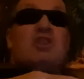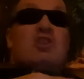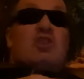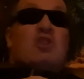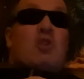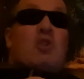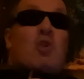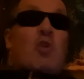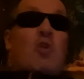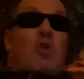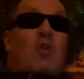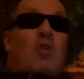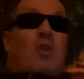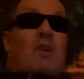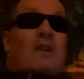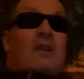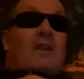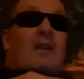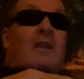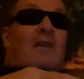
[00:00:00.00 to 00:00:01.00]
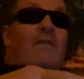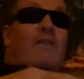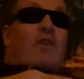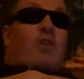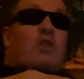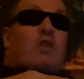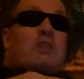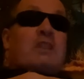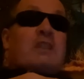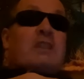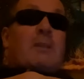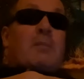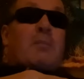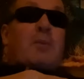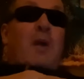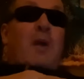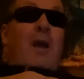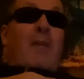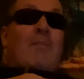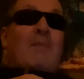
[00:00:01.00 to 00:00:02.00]
door, forces the
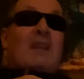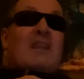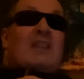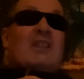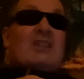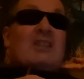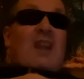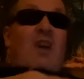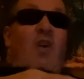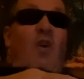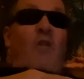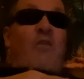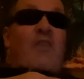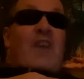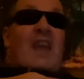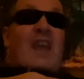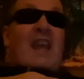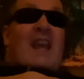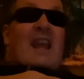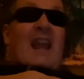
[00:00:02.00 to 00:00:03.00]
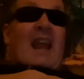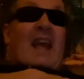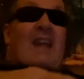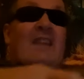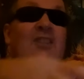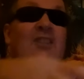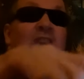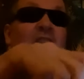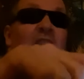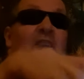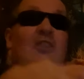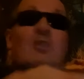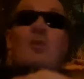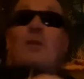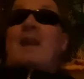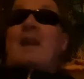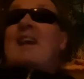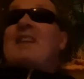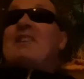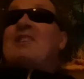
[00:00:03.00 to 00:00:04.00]
Prime Minister of England to
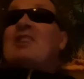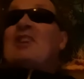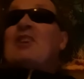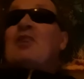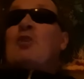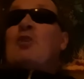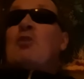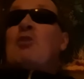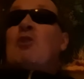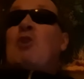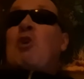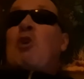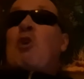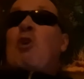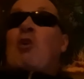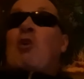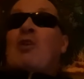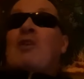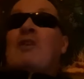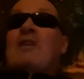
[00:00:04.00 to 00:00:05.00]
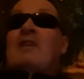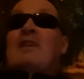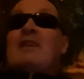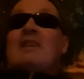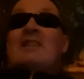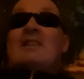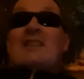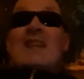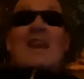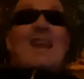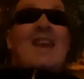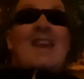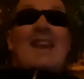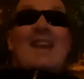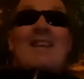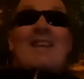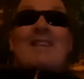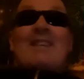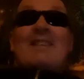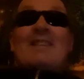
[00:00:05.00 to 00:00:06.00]
announce a new law. See?
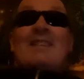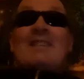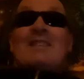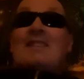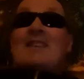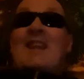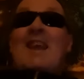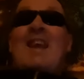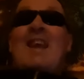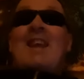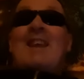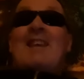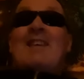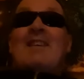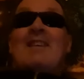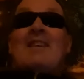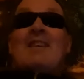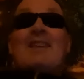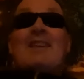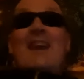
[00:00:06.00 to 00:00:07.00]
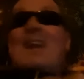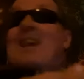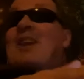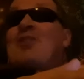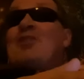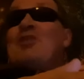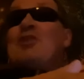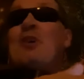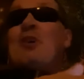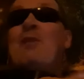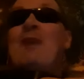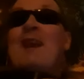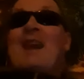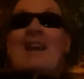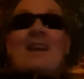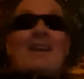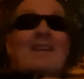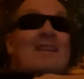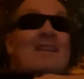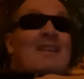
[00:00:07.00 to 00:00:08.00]
See? They can do
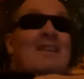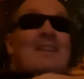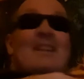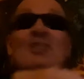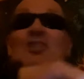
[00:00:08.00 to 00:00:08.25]
it. They